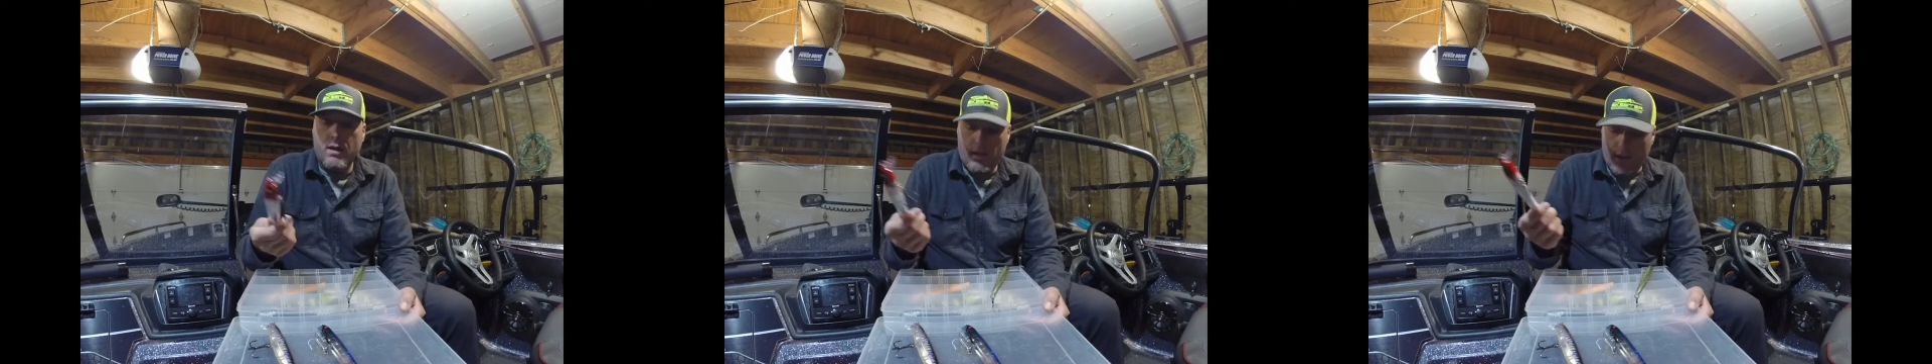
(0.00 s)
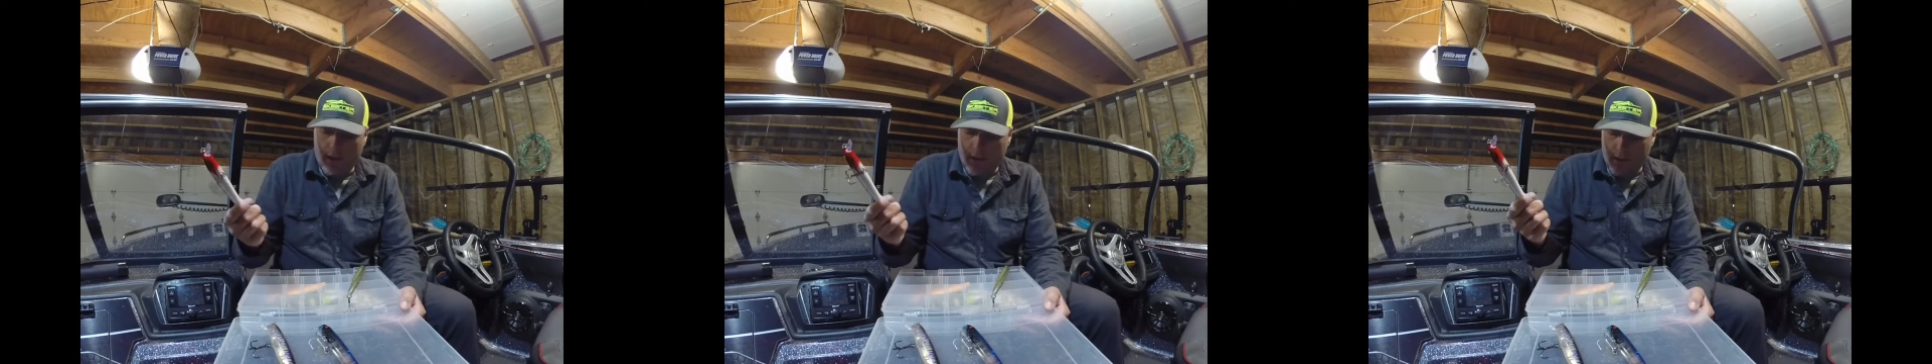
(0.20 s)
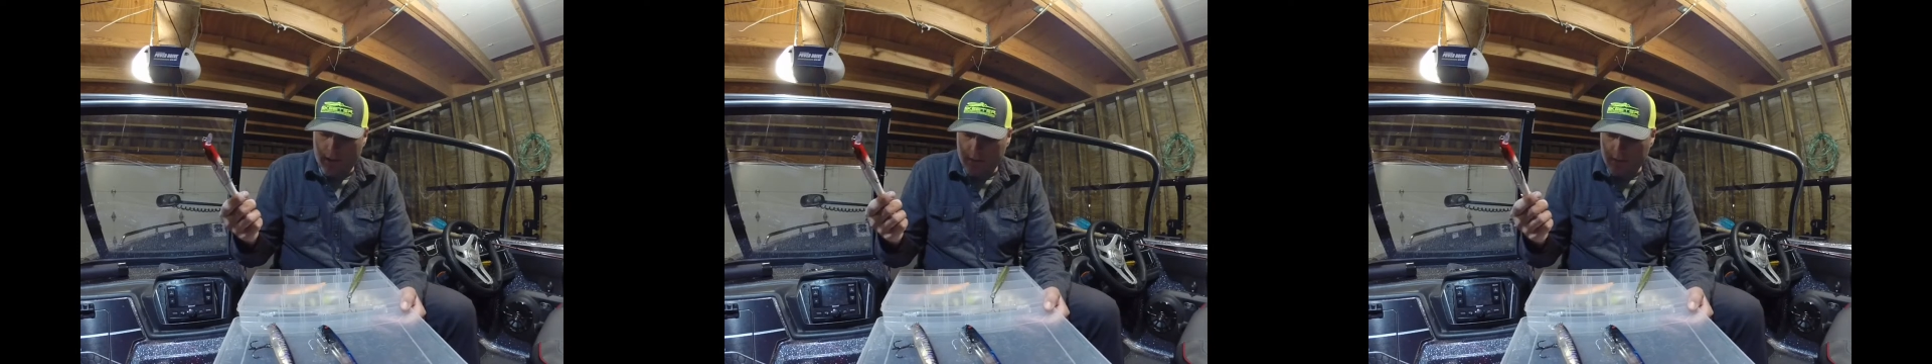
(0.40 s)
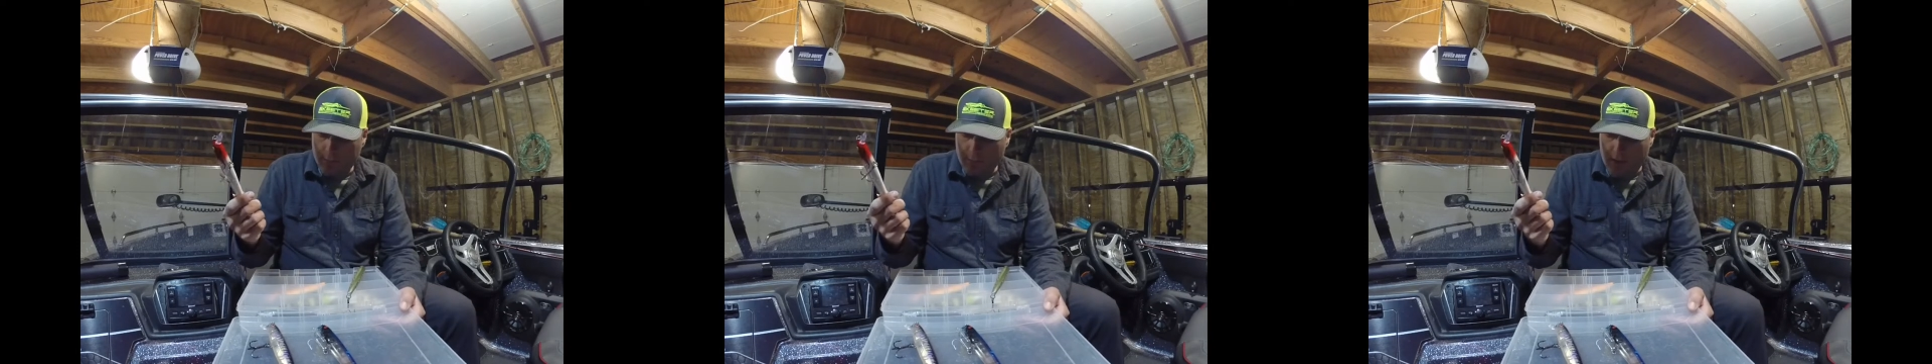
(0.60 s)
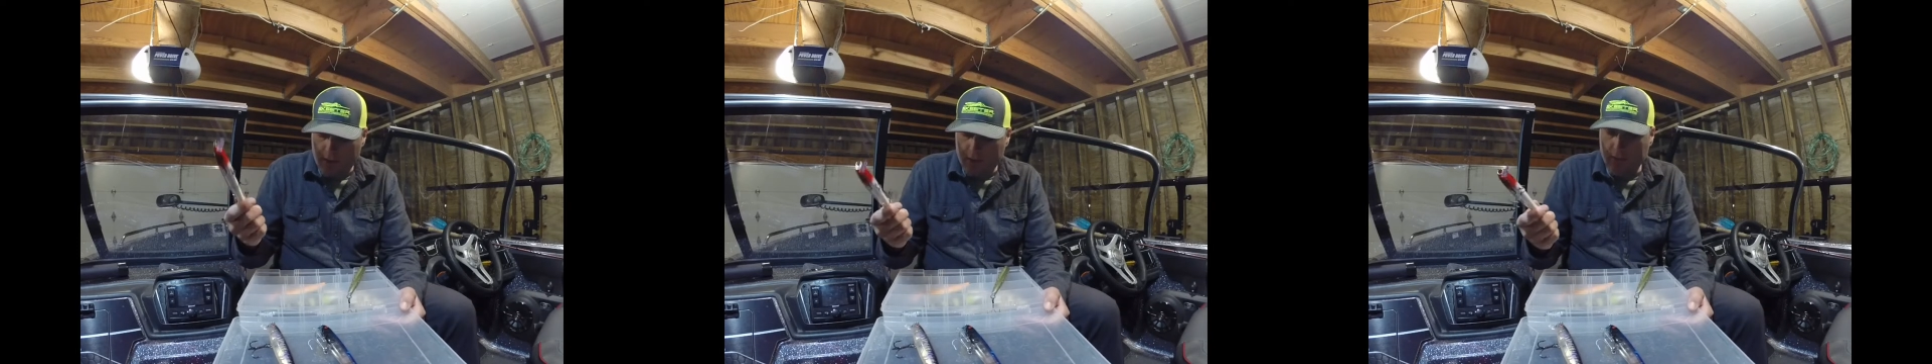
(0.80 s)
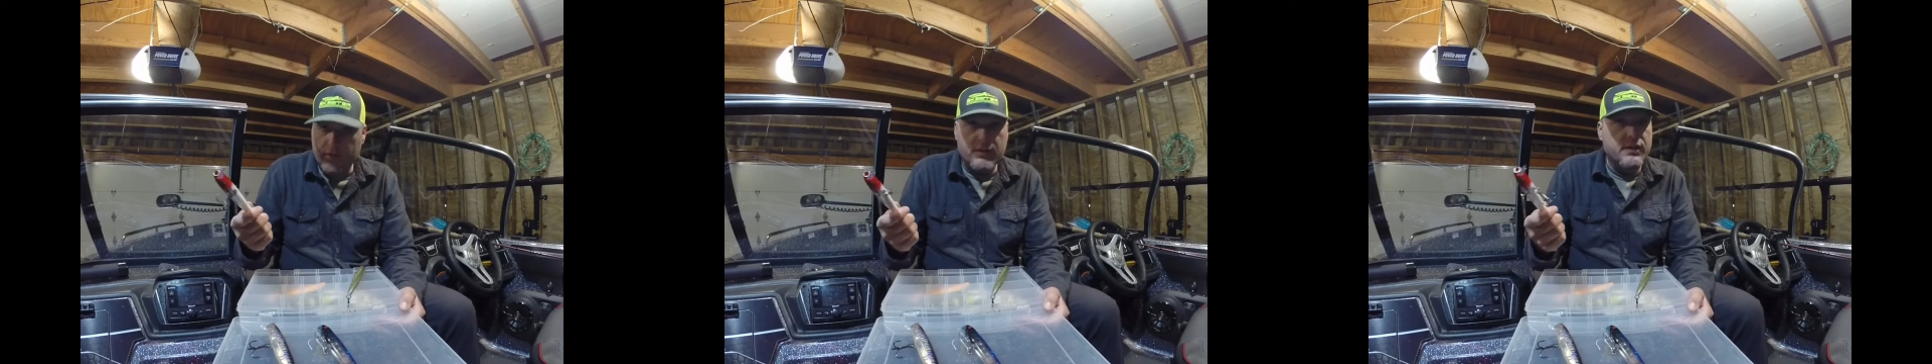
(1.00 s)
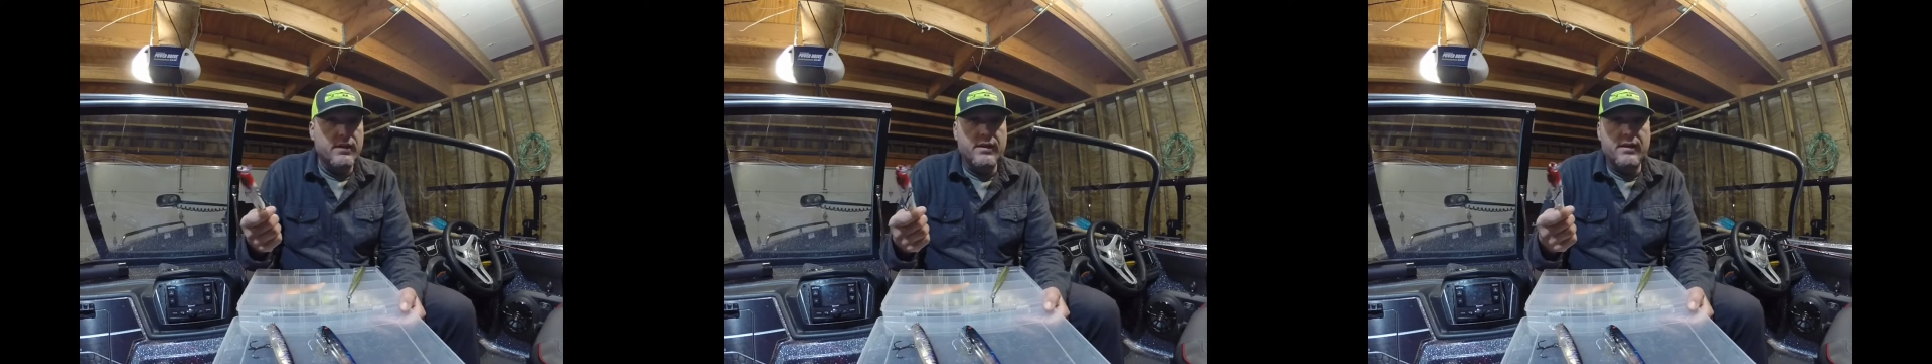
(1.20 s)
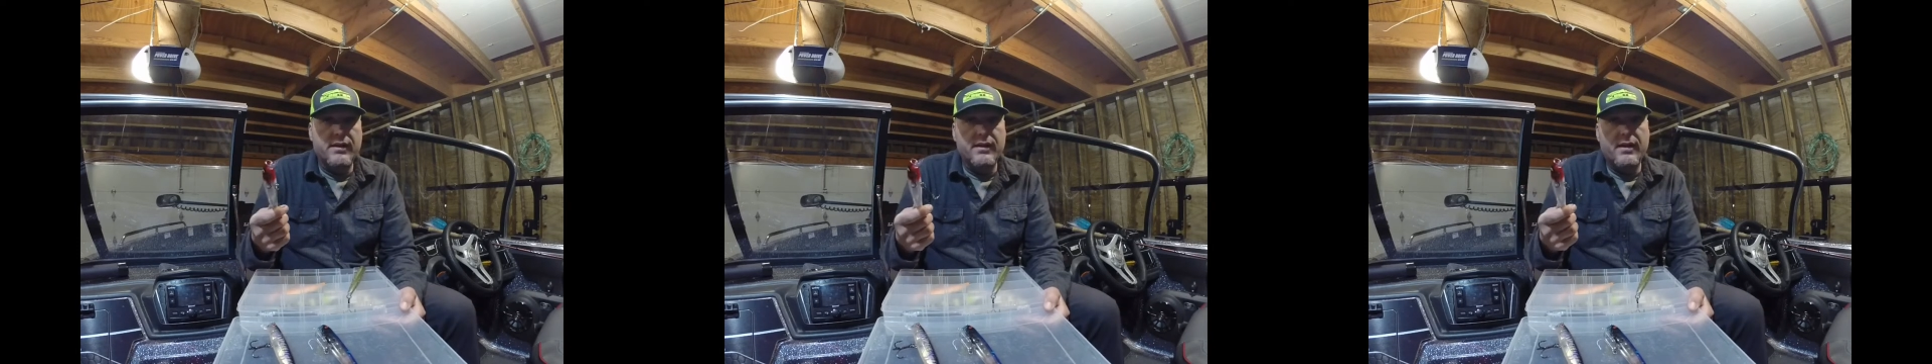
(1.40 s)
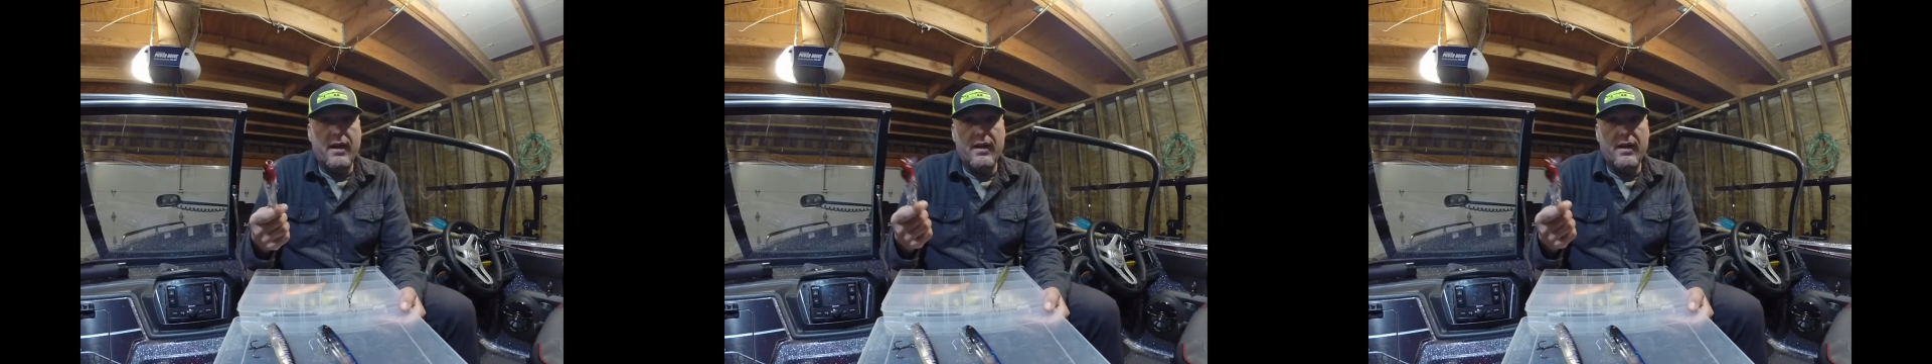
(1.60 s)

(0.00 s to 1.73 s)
And it's basically,